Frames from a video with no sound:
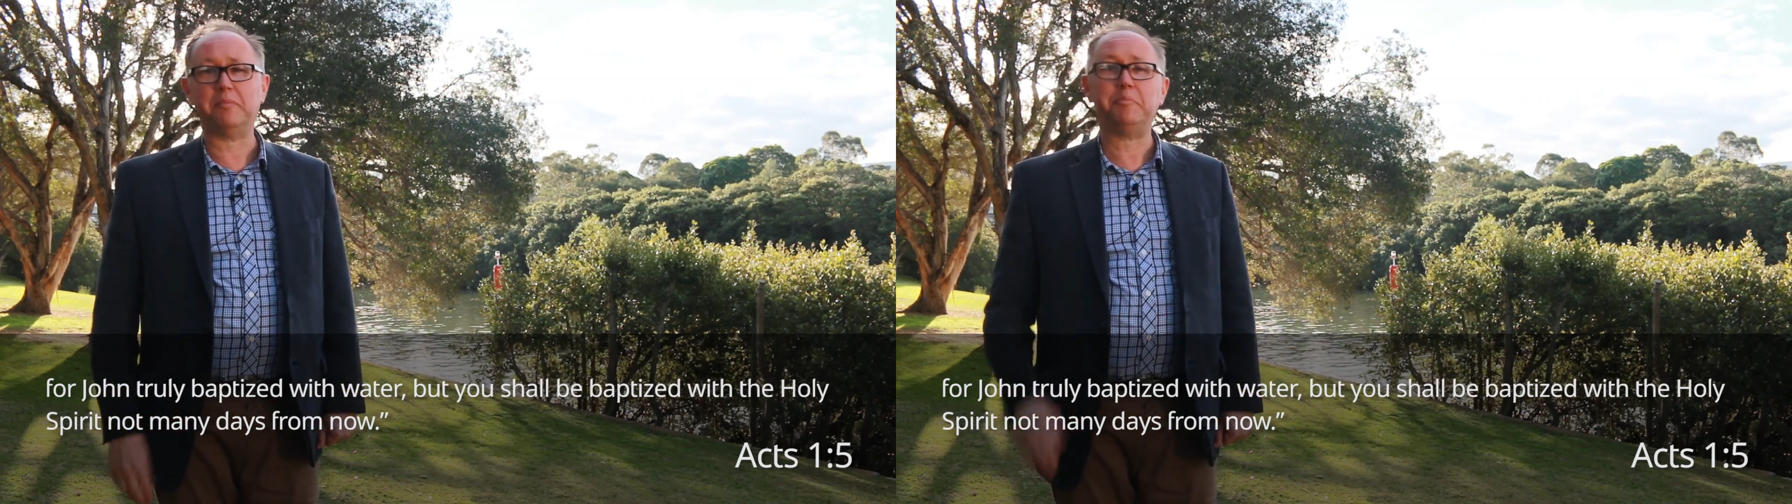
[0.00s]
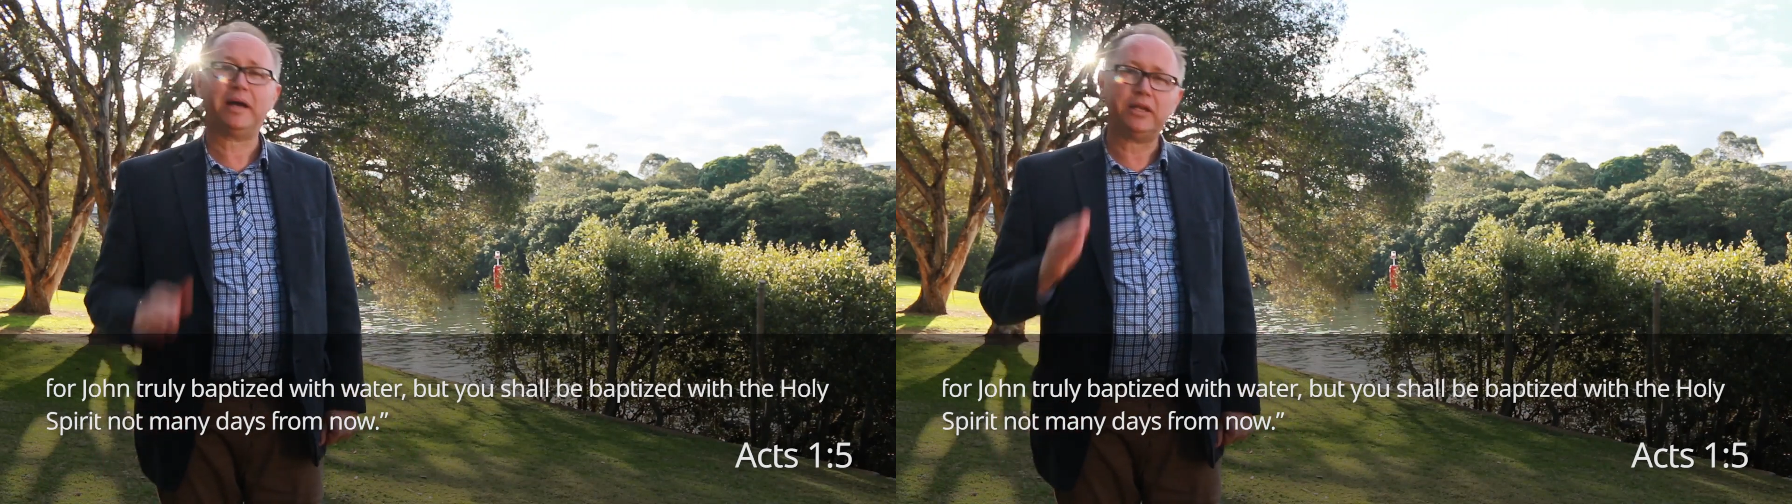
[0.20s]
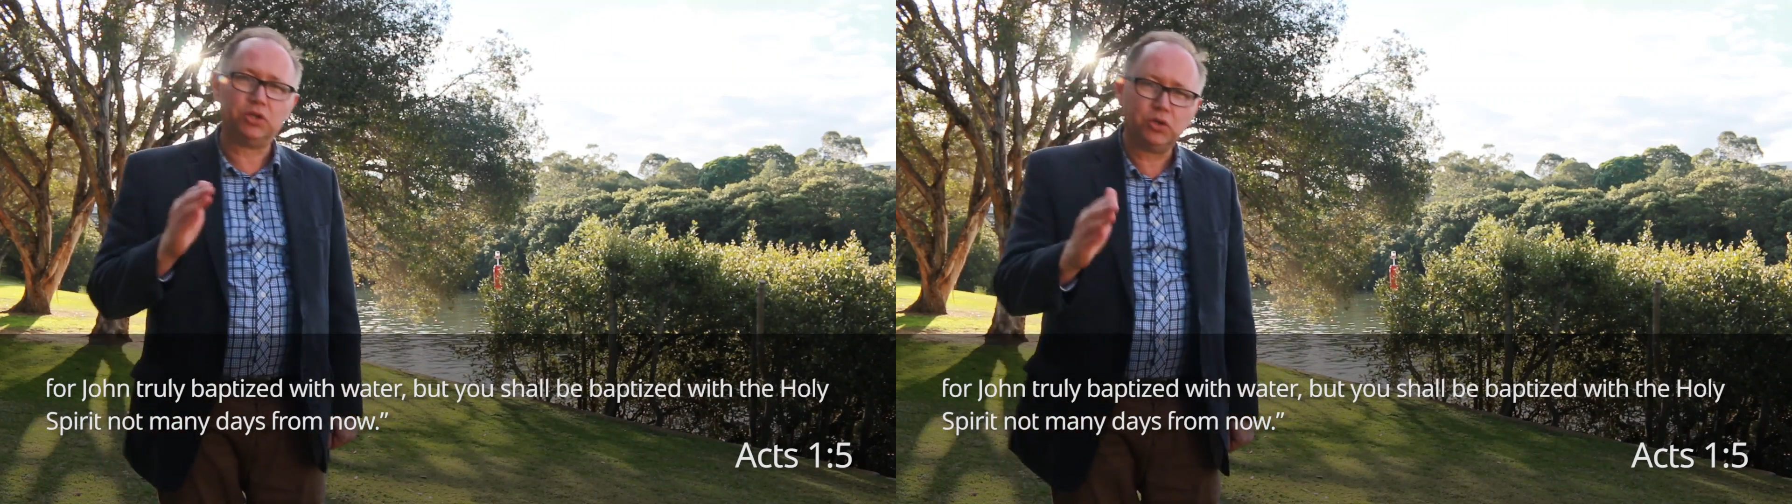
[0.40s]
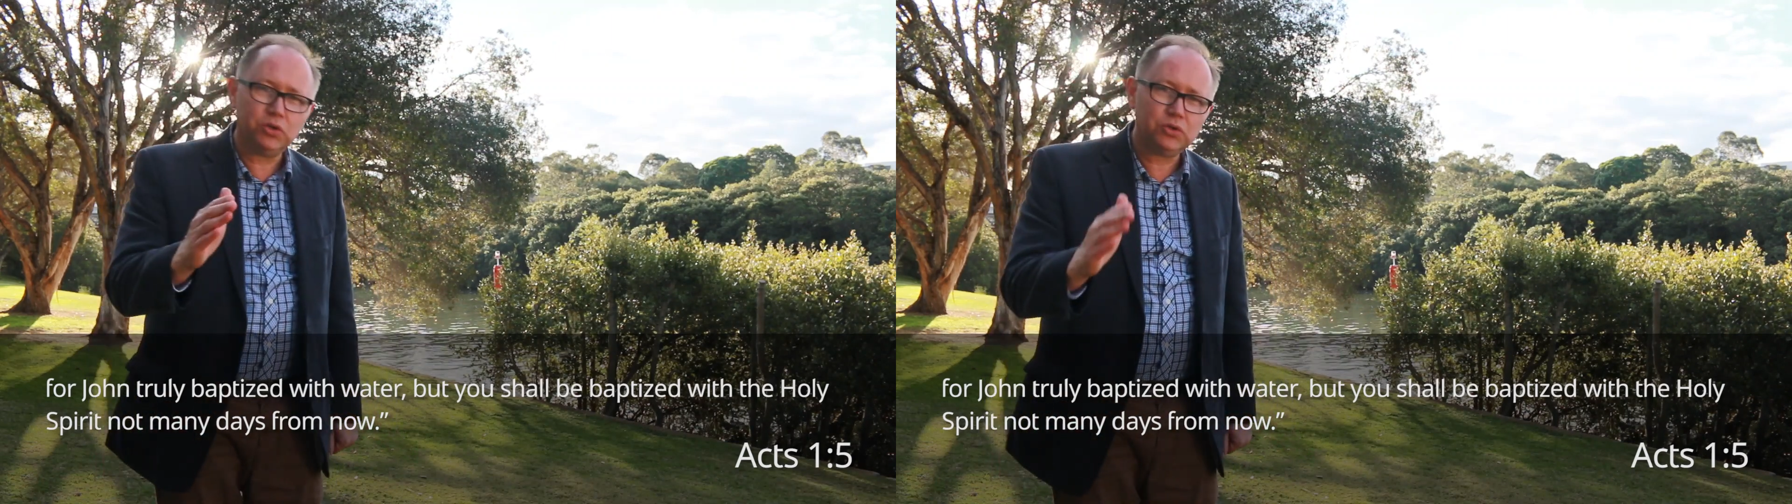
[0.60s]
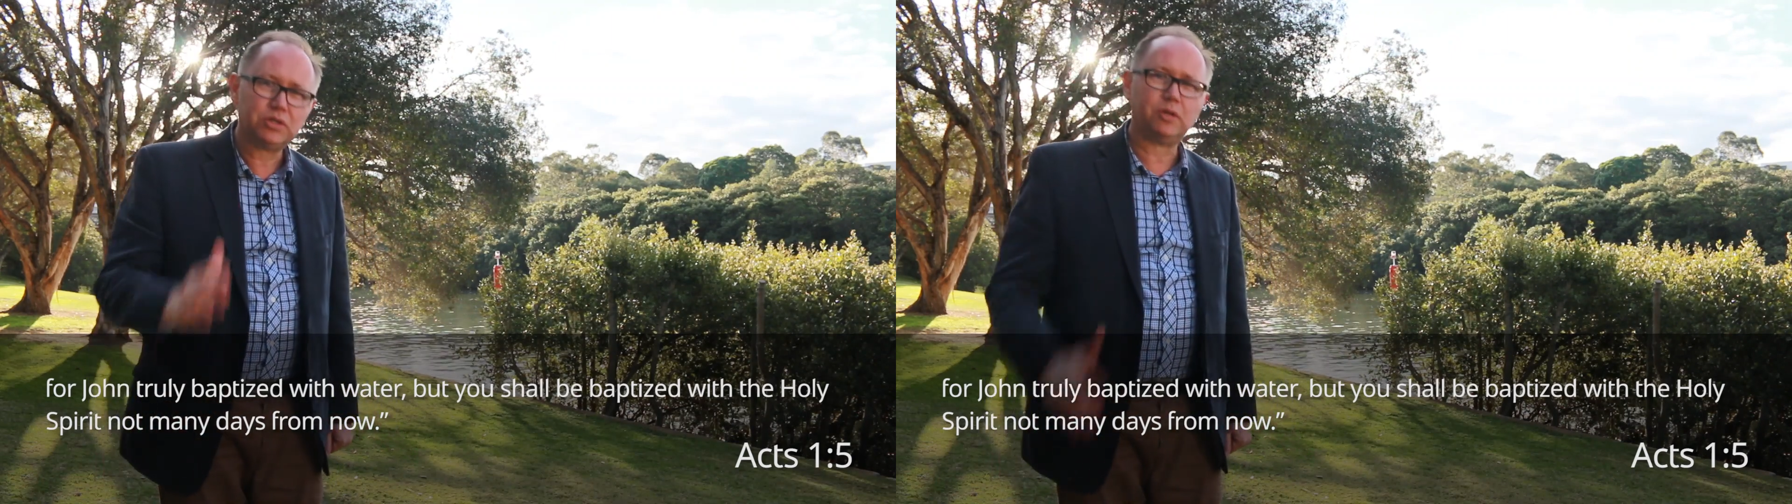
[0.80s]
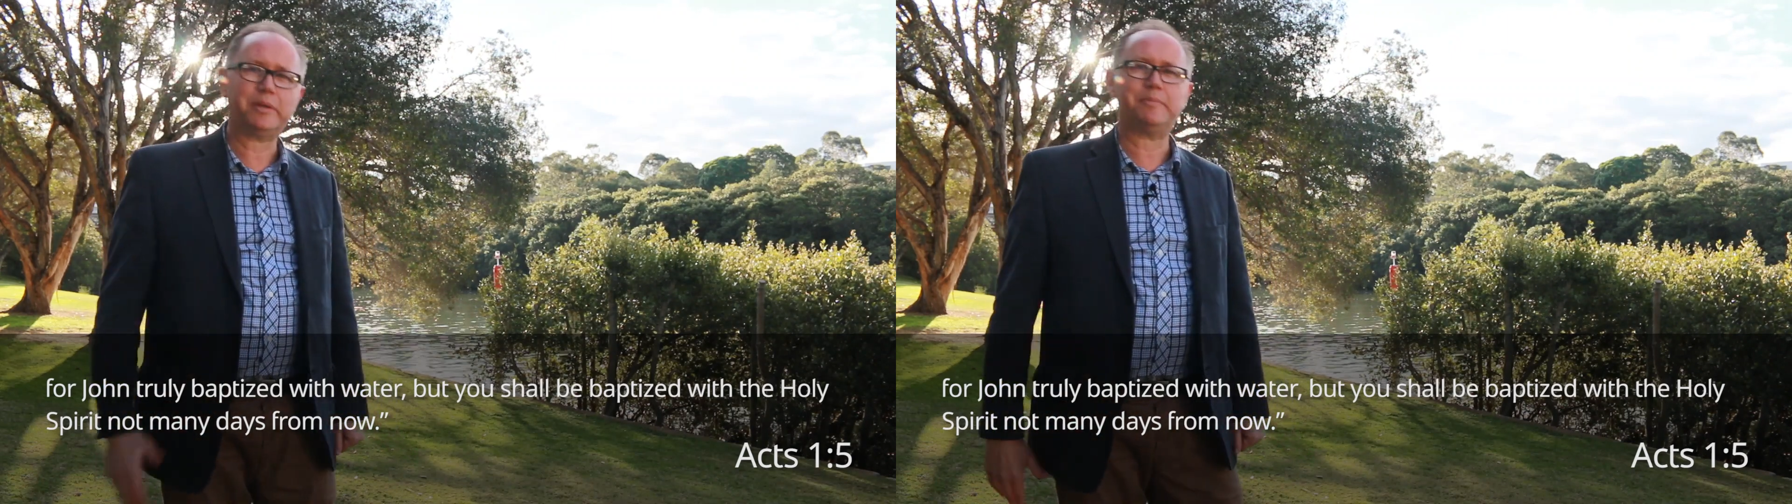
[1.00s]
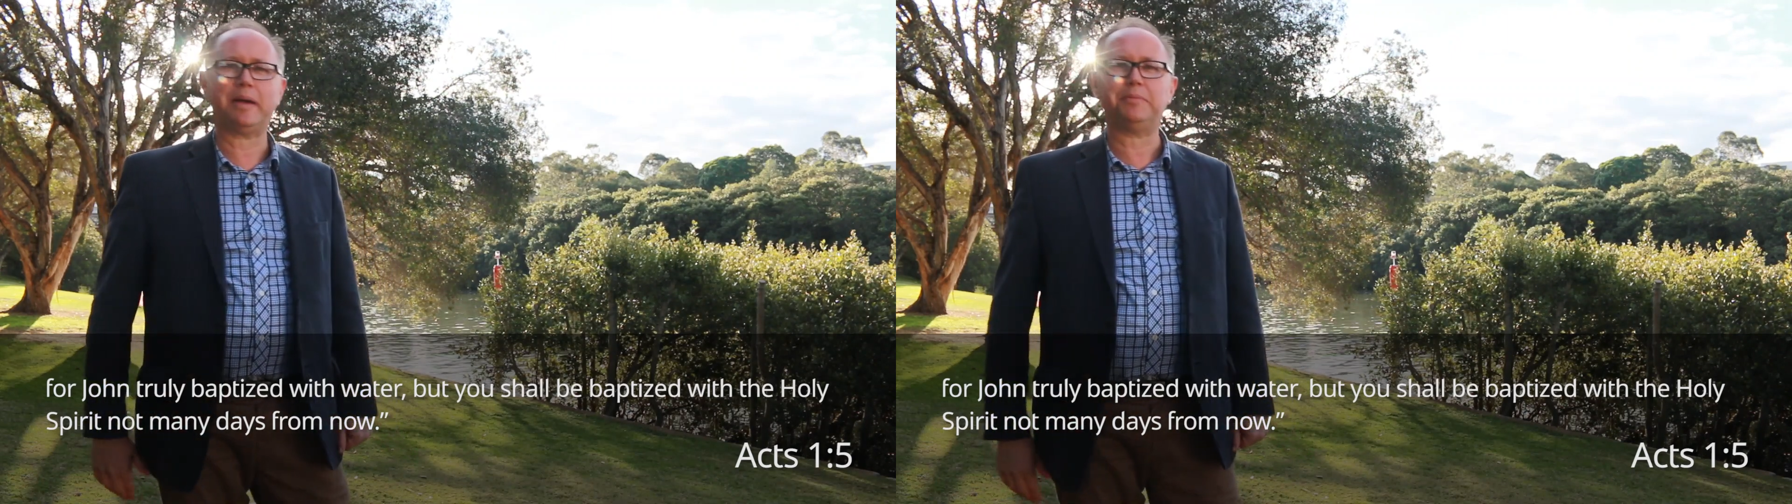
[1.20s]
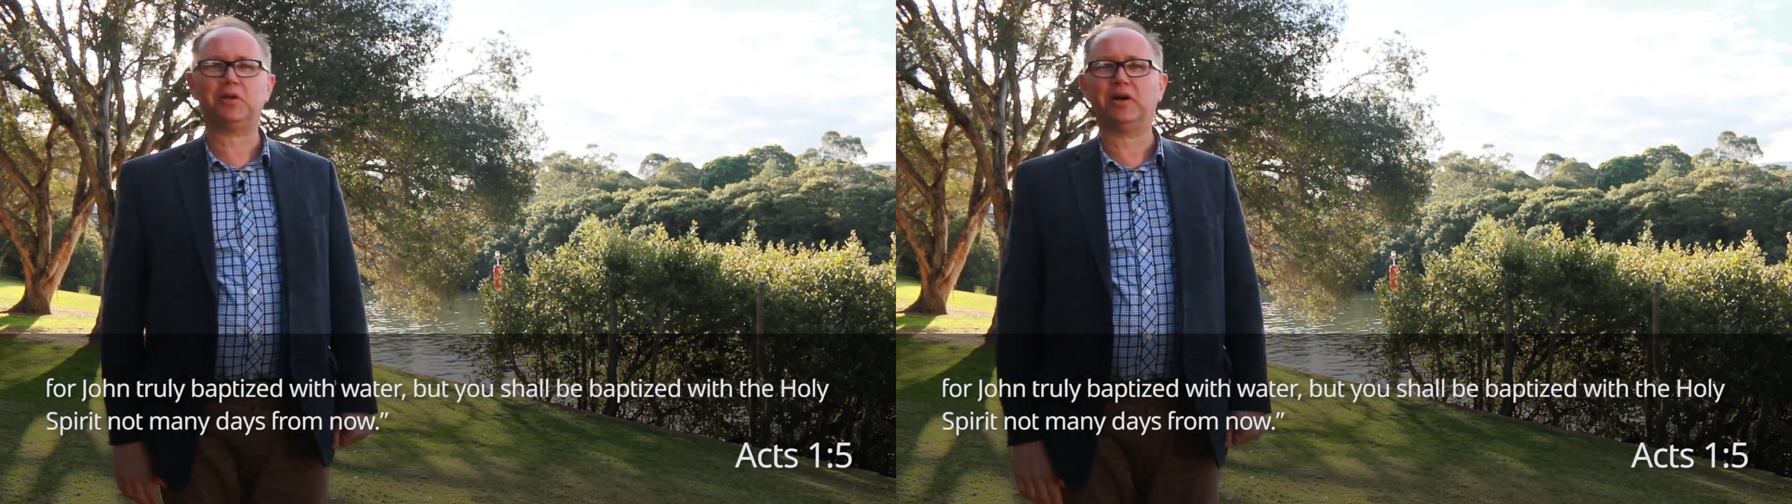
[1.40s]
but you shall be
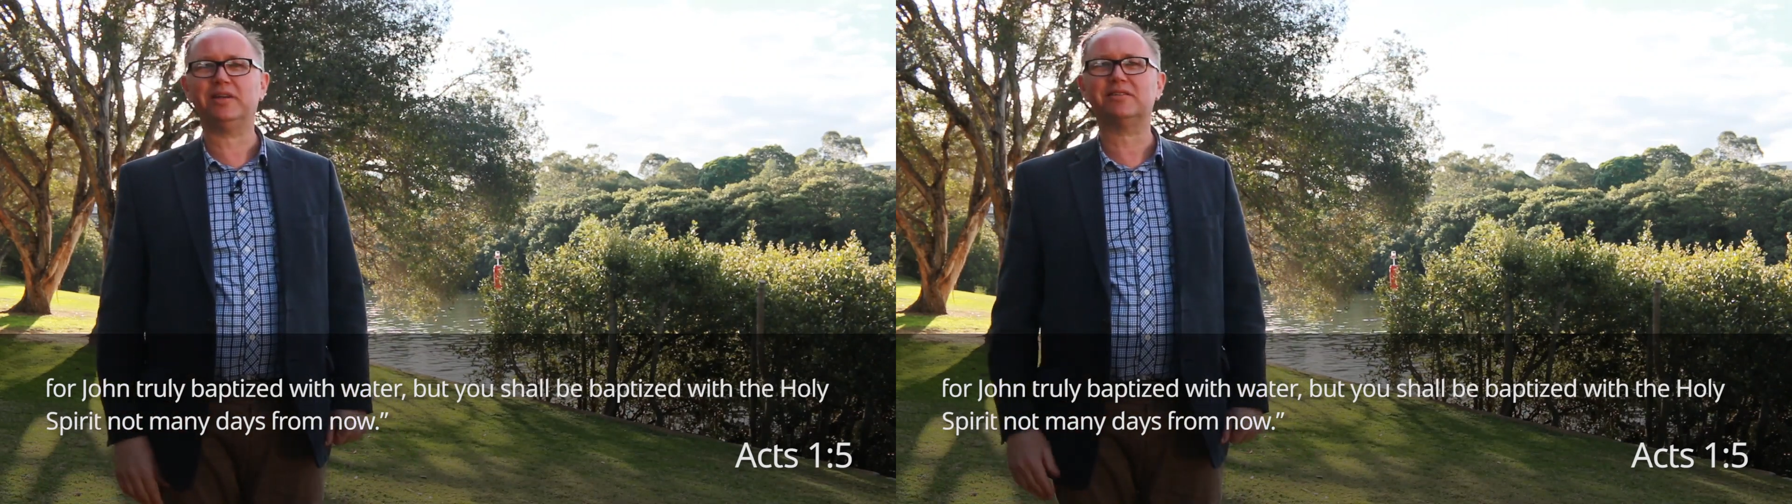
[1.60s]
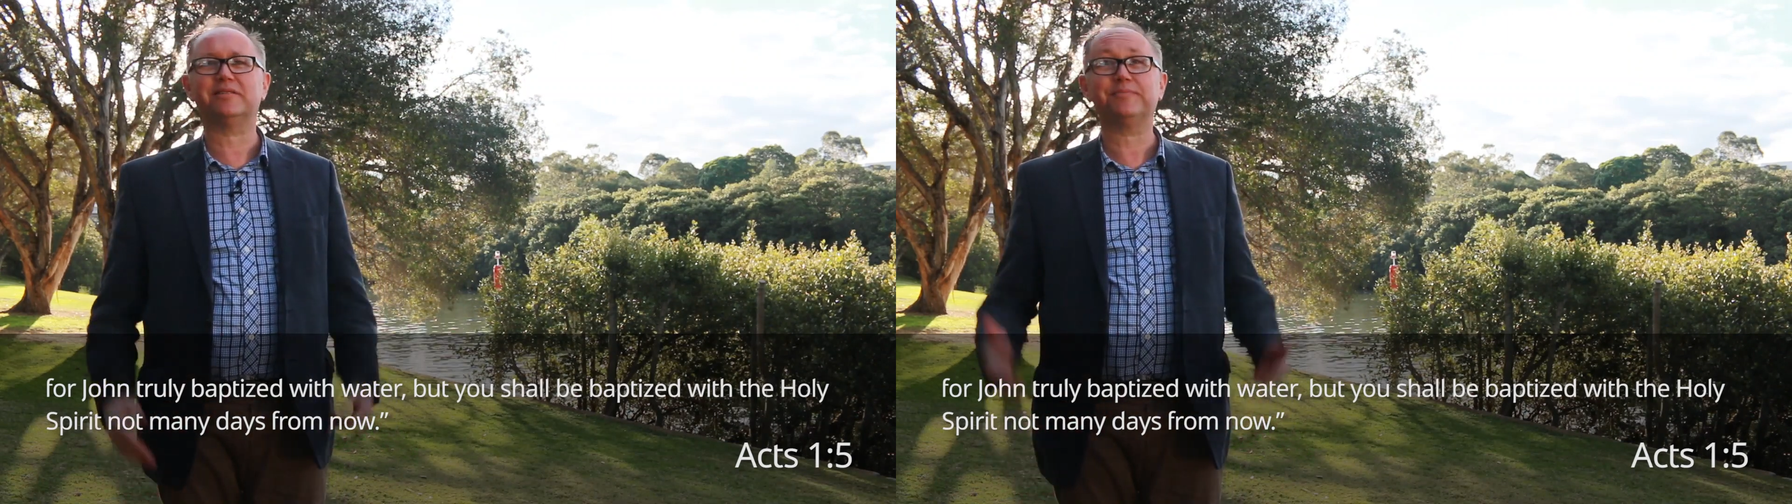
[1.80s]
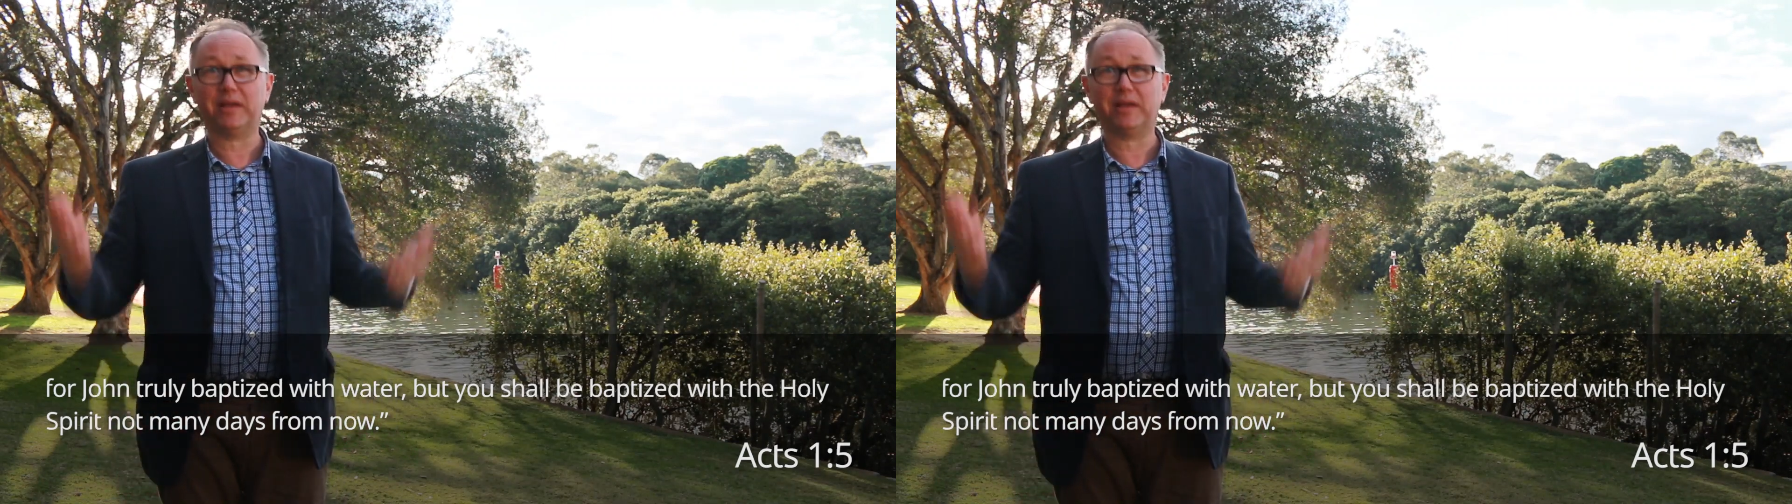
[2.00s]
baptised